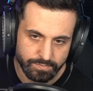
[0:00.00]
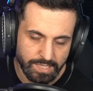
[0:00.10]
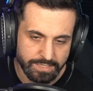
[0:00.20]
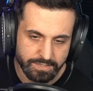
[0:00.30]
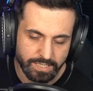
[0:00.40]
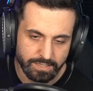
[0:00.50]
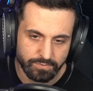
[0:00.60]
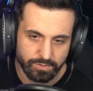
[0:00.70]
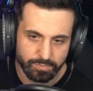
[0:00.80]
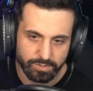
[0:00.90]
I just can't
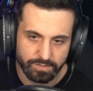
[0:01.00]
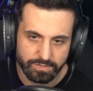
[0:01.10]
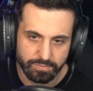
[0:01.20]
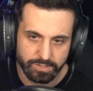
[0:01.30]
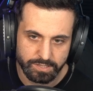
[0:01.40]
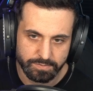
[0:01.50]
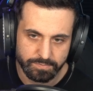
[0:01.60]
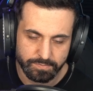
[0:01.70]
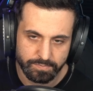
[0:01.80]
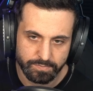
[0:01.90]
afford to play around Sabrina.
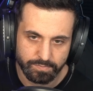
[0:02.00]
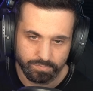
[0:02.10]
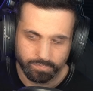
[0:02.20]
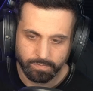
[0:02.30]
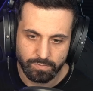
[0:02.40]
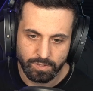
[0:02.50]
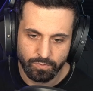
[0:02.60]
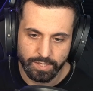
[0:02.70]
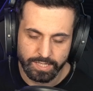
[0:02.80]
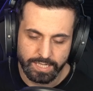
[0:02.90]

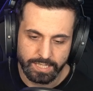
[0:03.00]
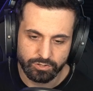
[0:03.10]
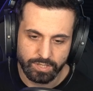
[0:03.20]
What I can try to